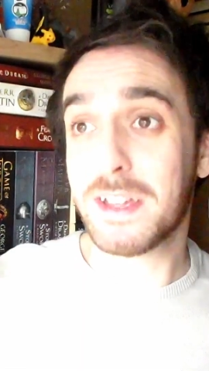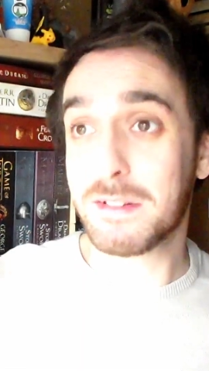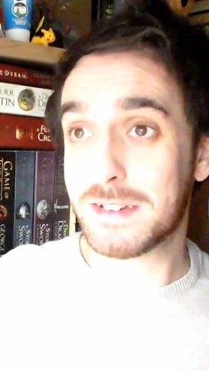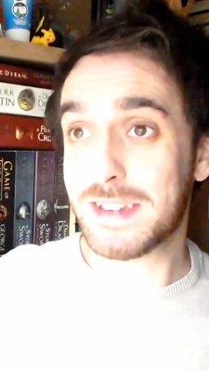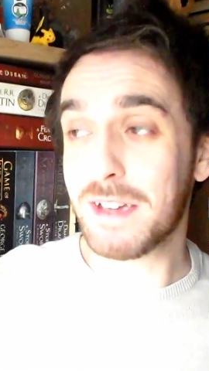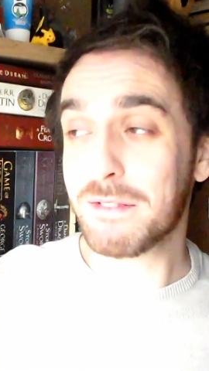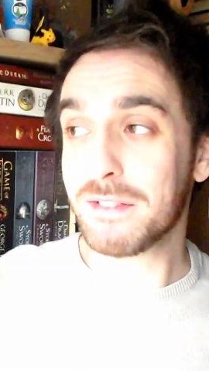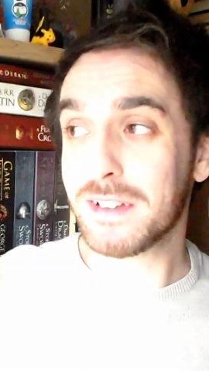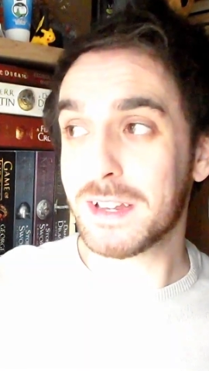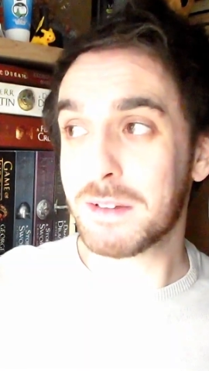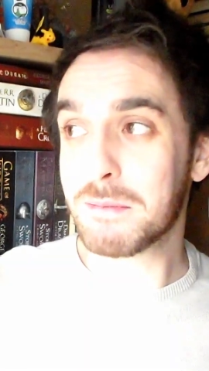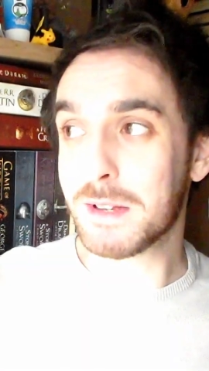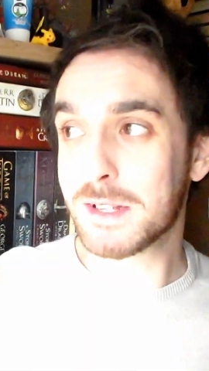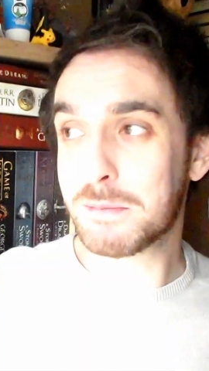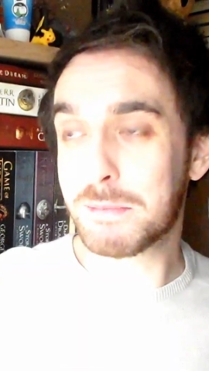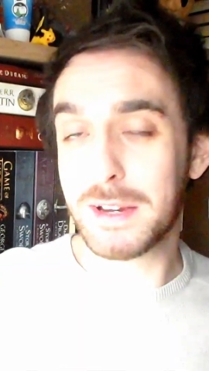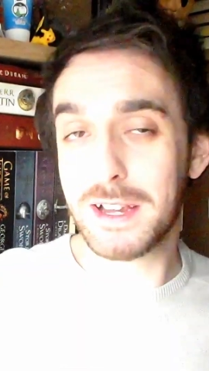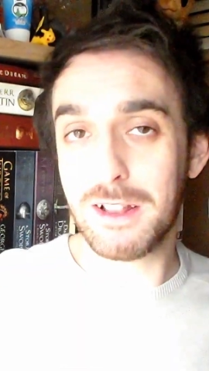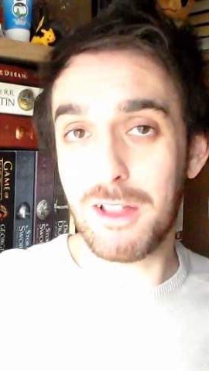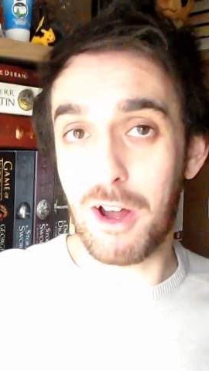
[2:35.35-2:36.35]
There definitely
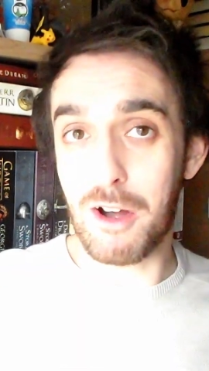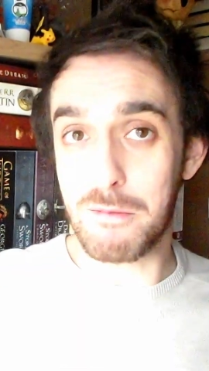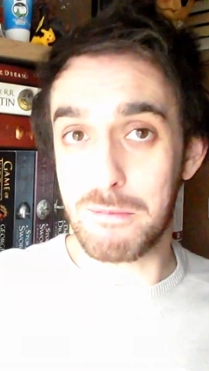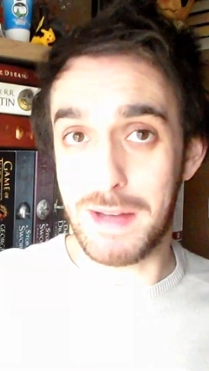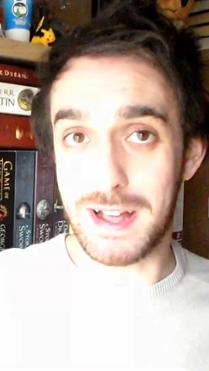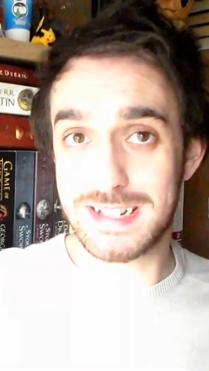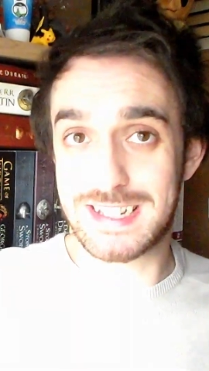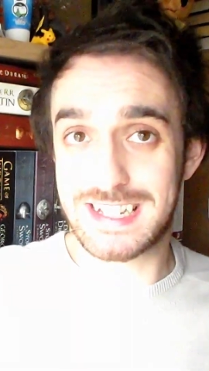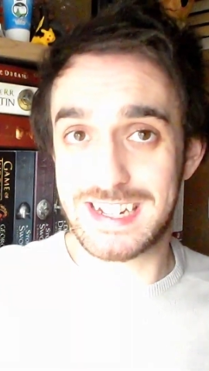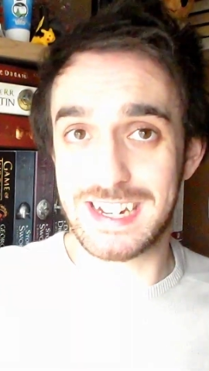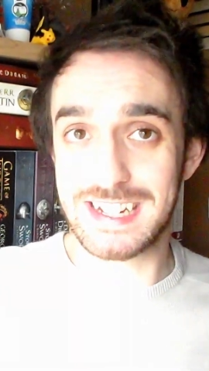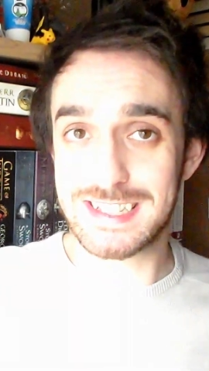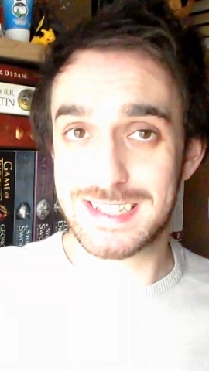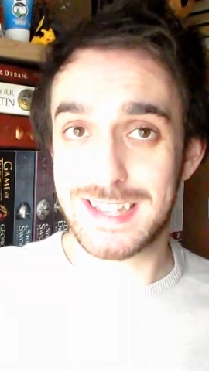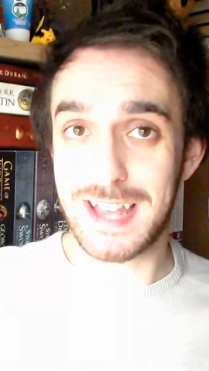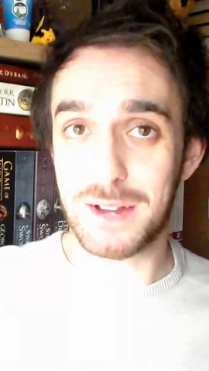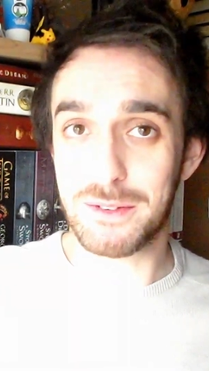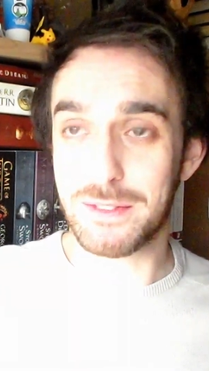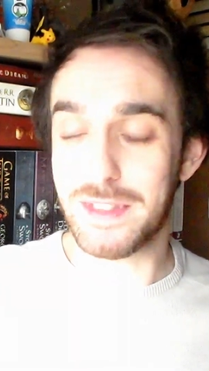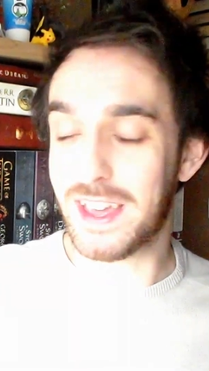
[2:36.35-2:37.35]
must be a lot of
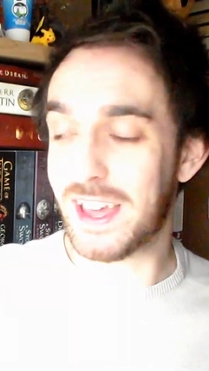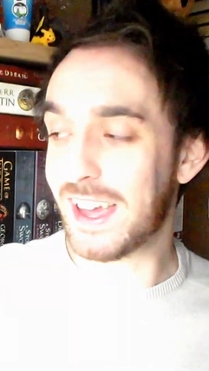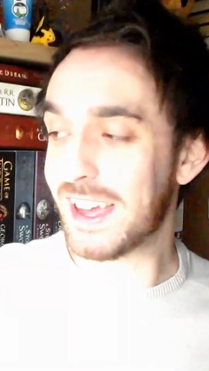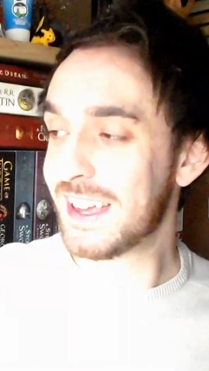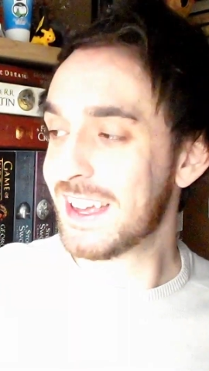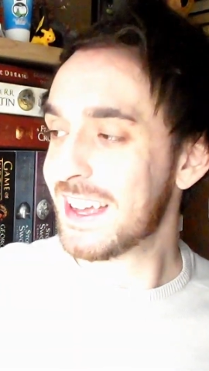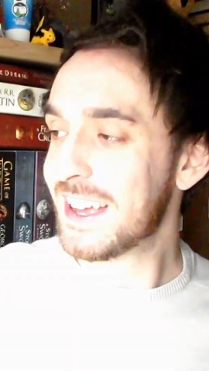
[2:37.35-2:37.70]
masochists out there.